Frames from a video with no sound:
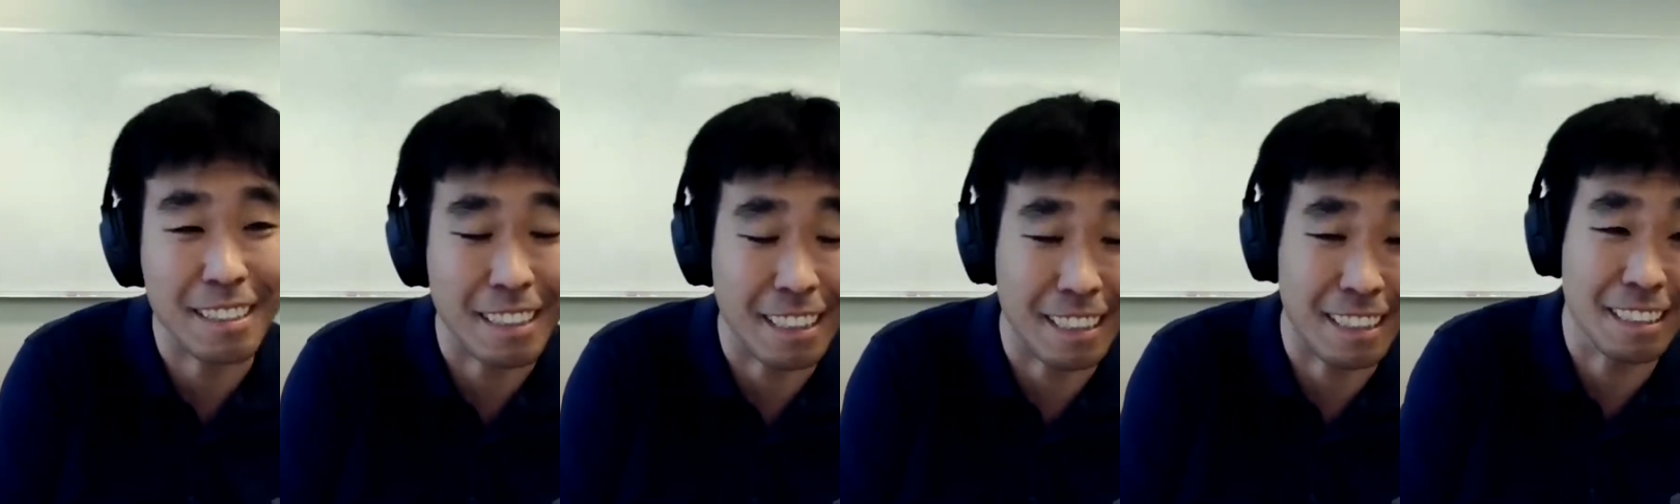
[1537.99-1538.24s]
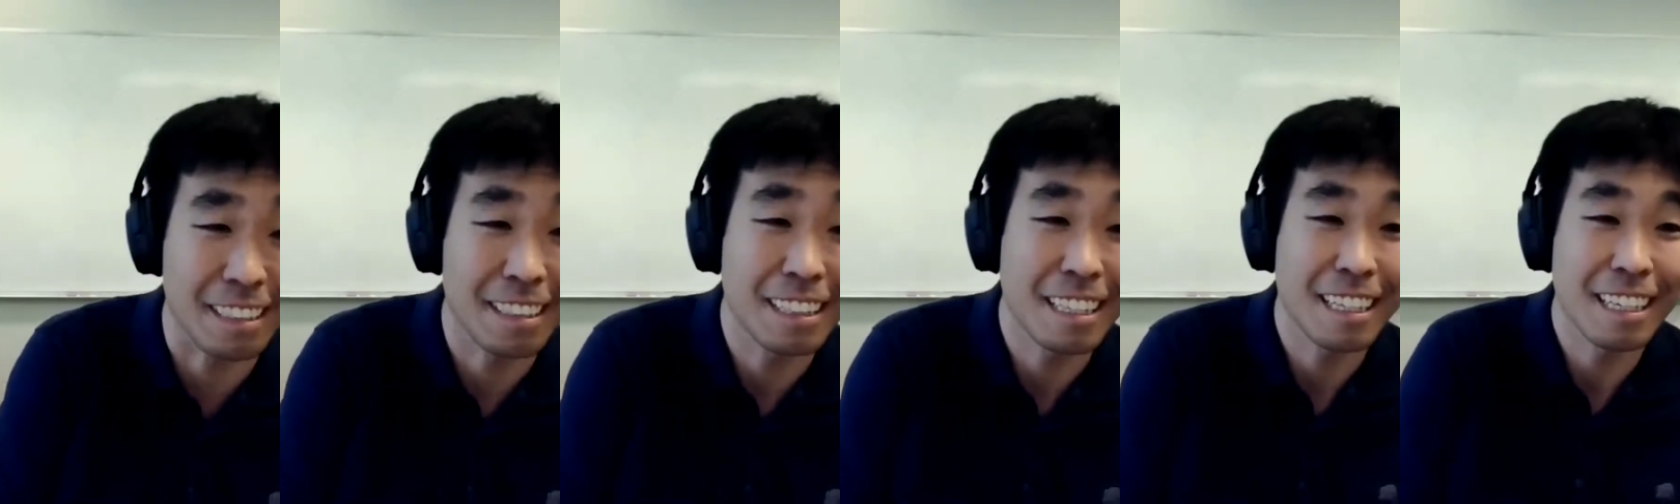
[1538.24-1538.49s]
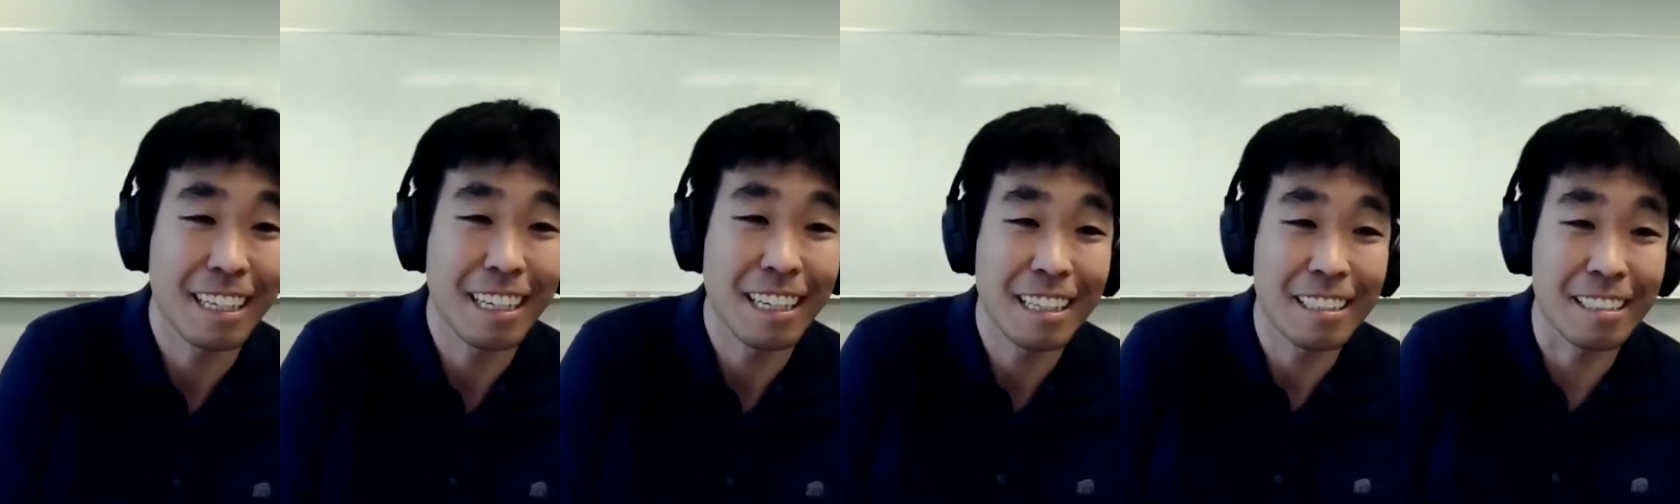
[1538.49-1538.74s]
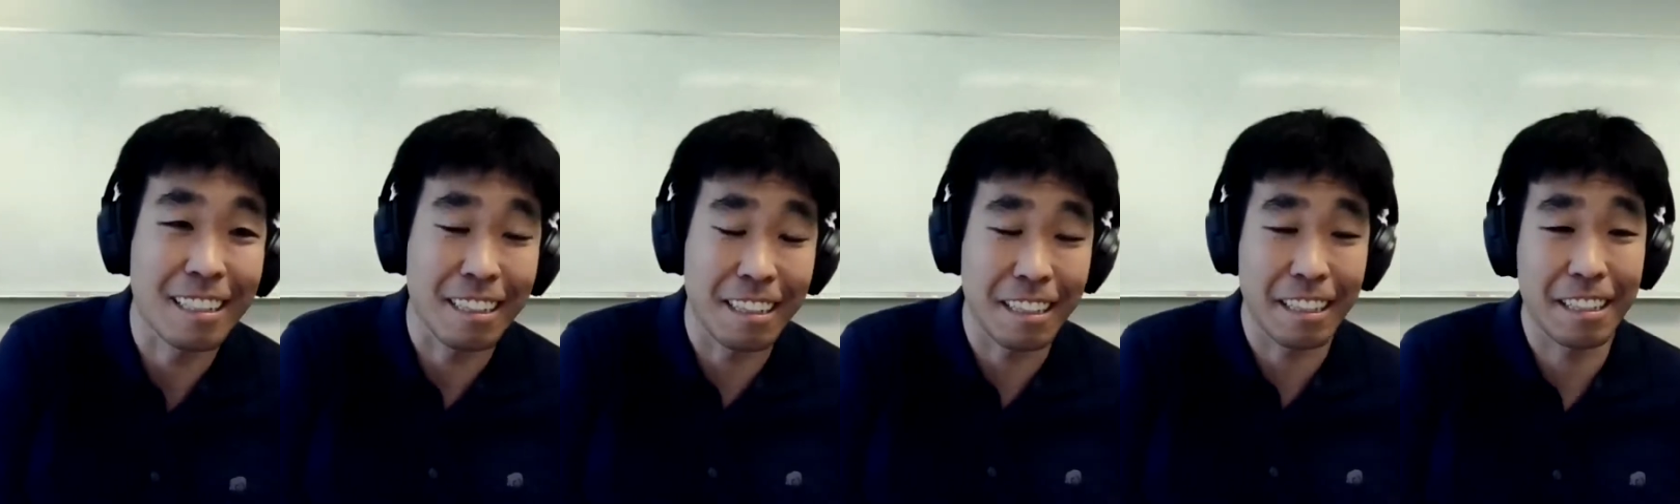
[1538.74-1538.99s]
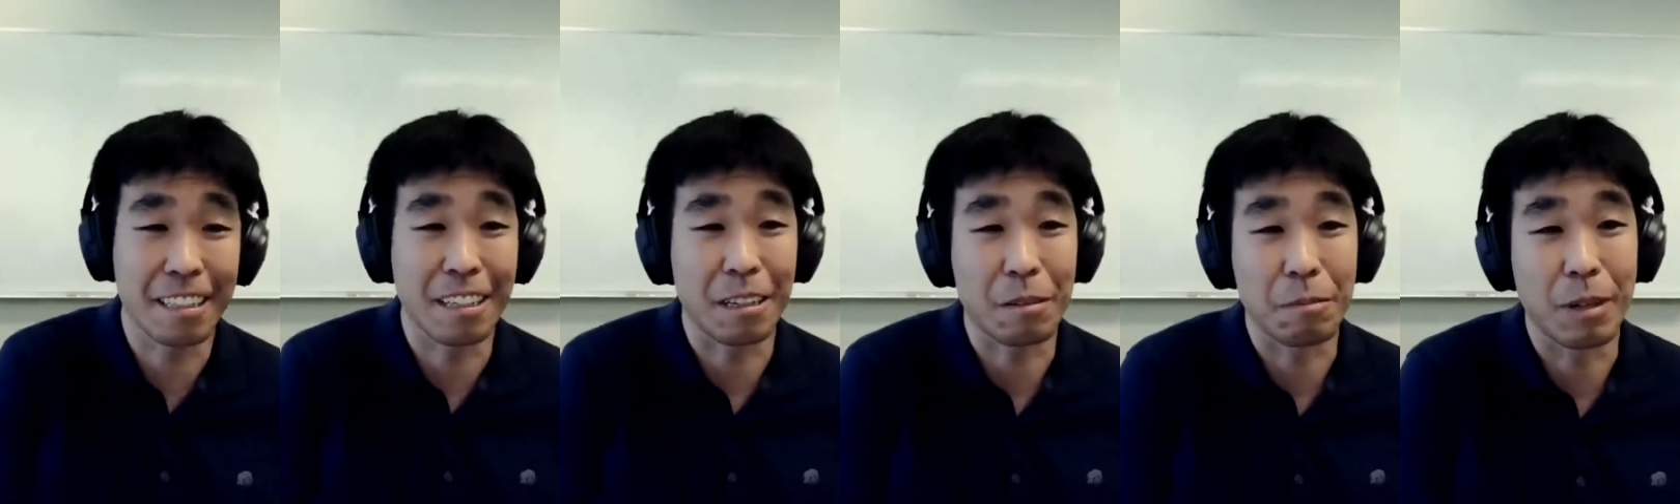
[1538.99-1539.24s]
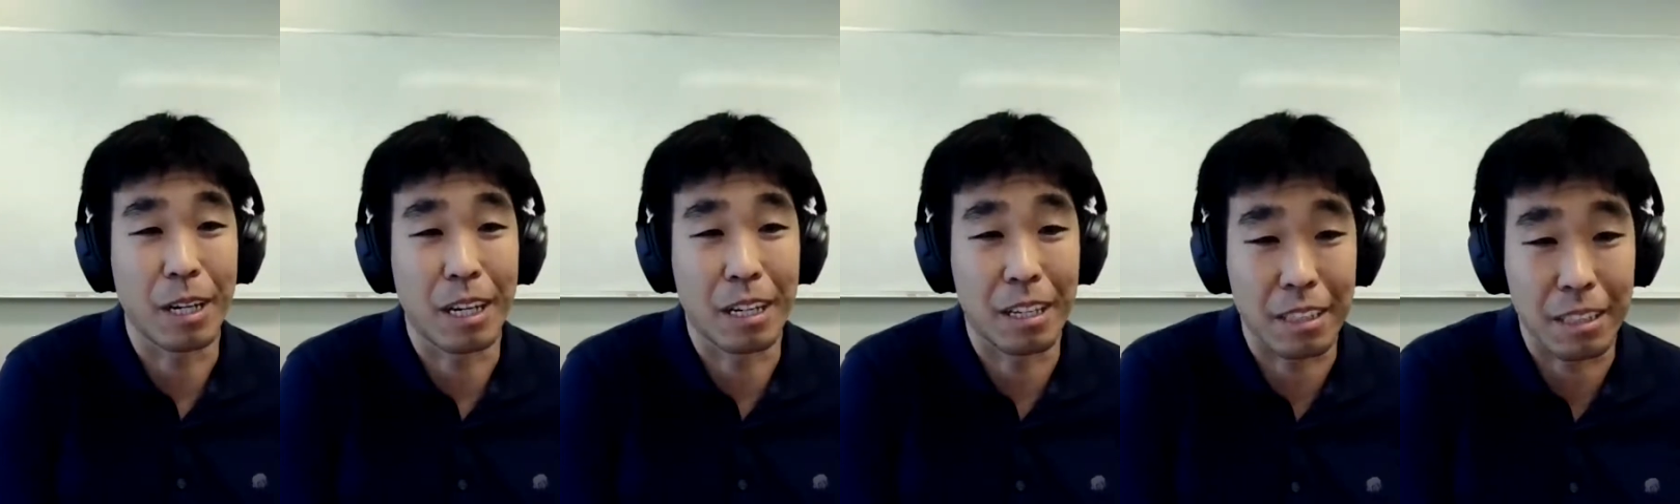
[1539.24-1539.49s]
than linear
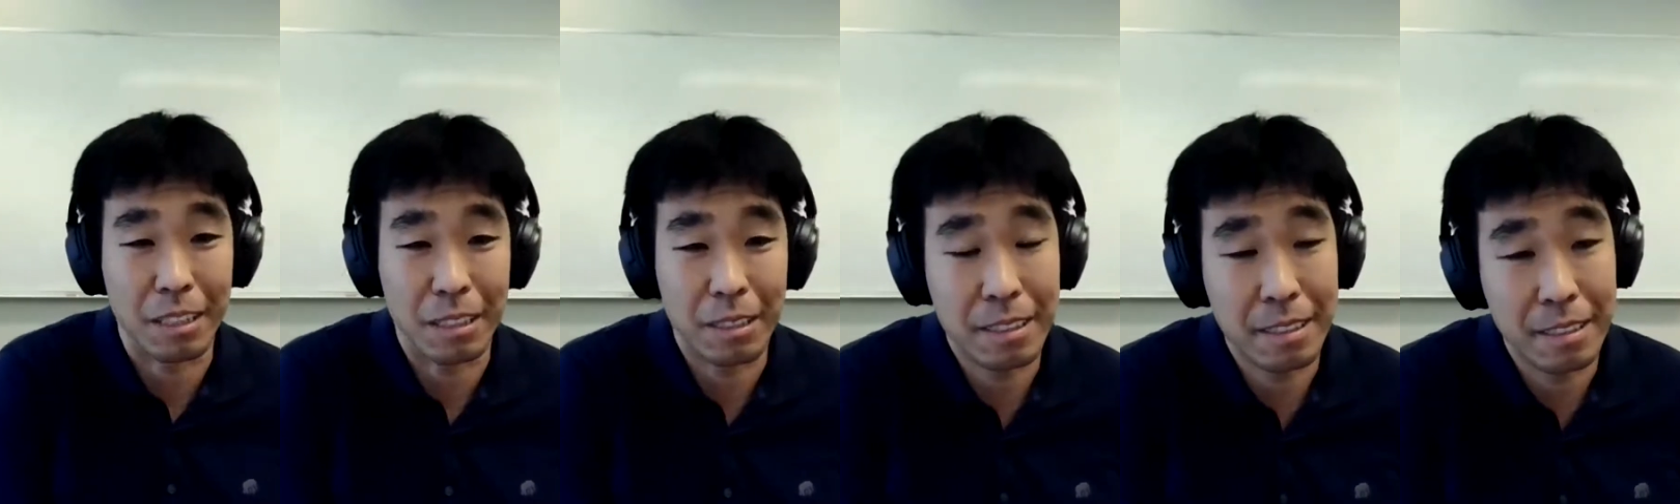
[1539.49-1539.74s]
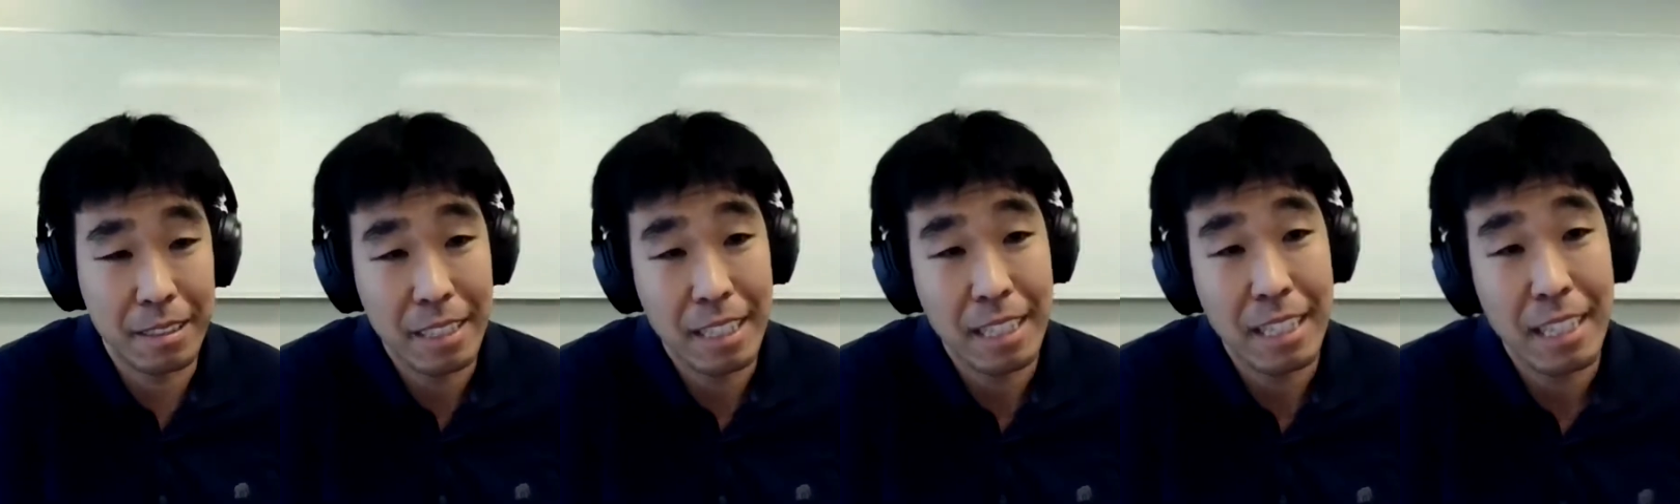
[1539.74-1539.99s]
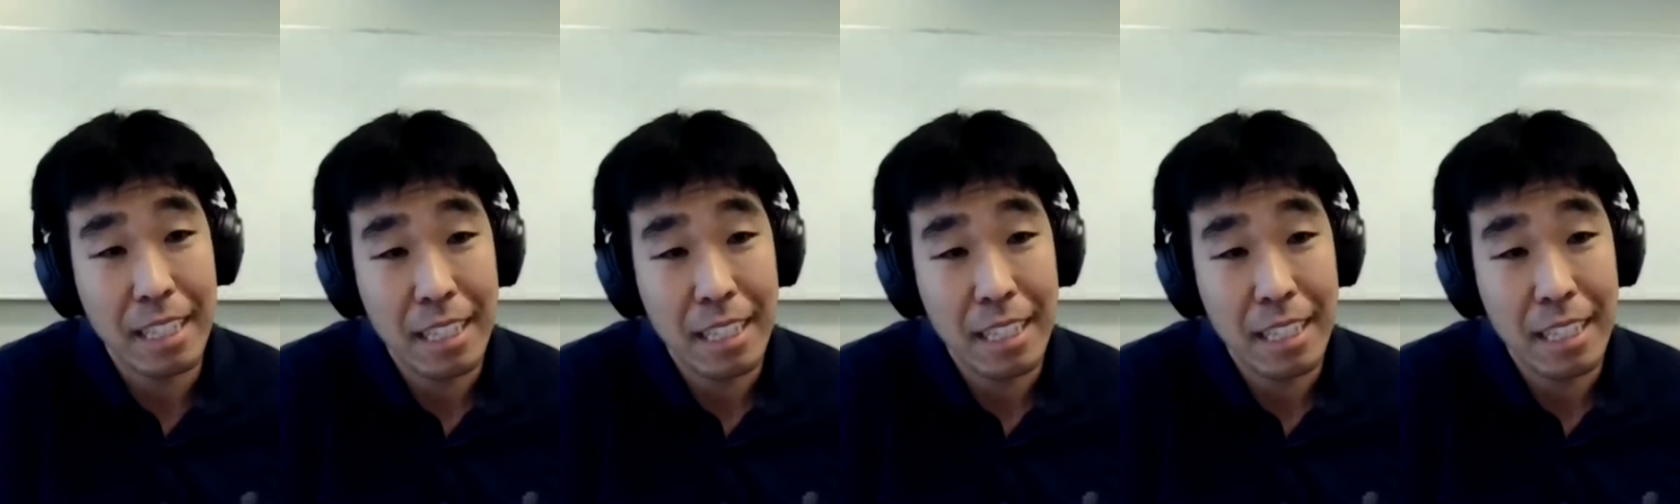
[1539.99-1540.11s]
models.